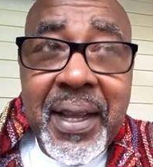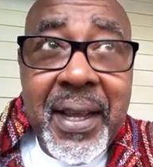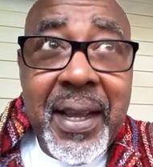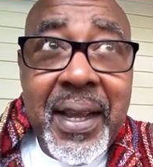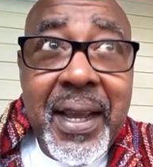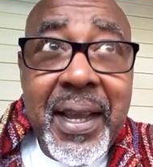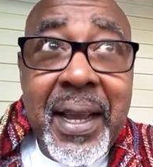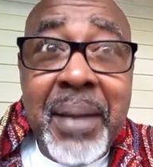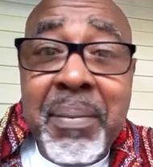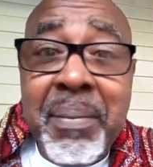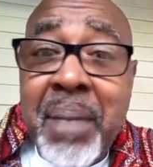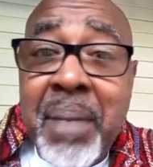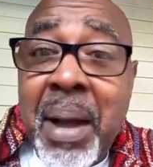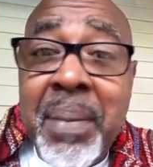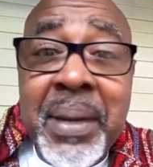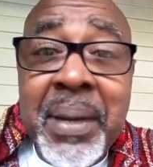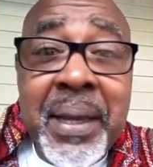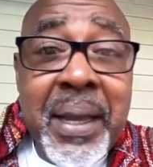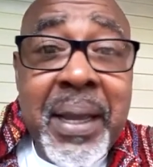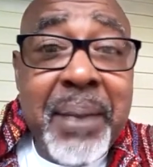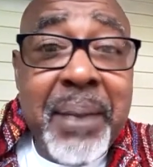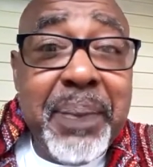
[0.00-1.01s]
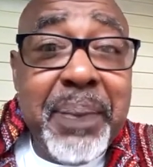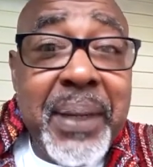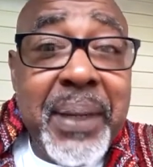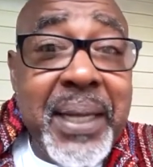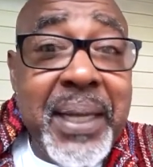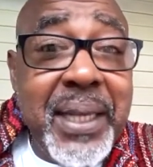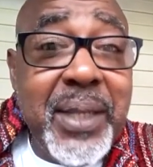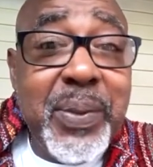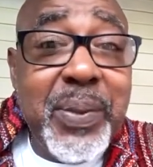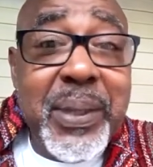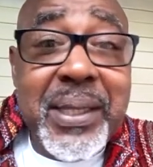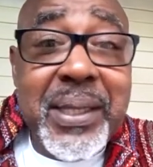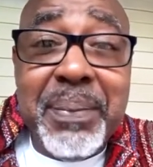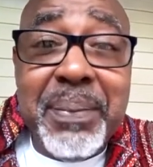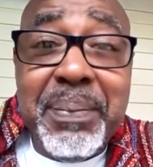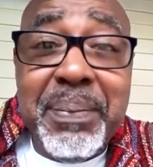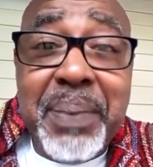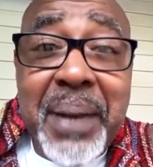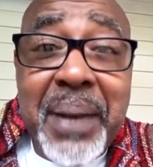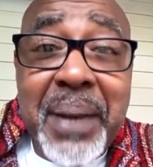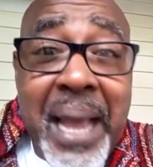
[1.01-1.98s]
And mama get pleased with some
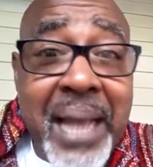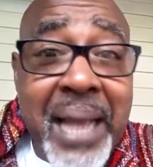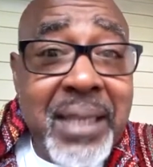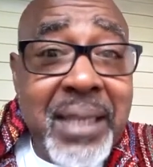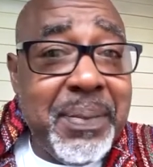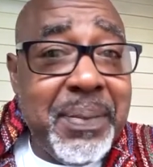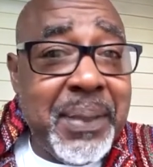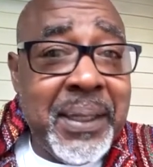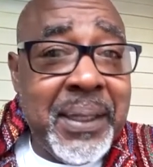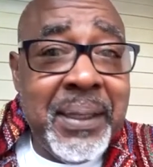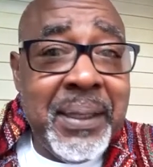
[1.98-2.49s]
plasma,